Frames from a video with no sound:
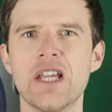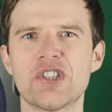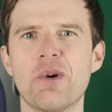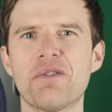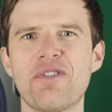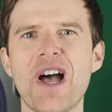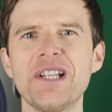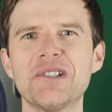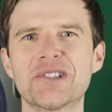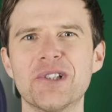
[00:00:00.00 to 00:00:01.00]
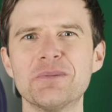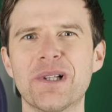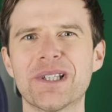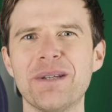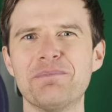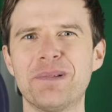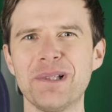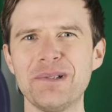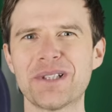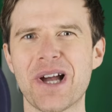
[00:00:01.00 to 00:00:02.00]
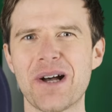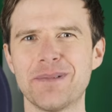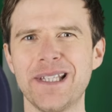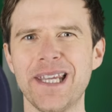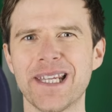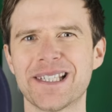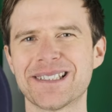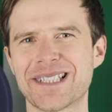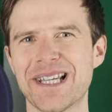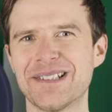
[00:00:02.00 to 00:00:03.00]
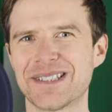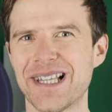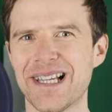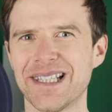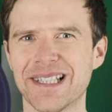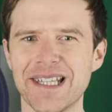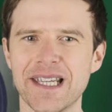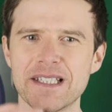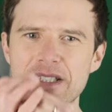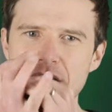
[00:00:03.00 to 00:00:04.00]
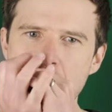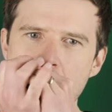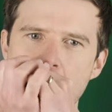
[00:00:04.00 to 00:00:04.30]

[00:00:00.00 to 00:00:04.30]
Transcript: So our final tongue blocking blues harp lick sounds like this.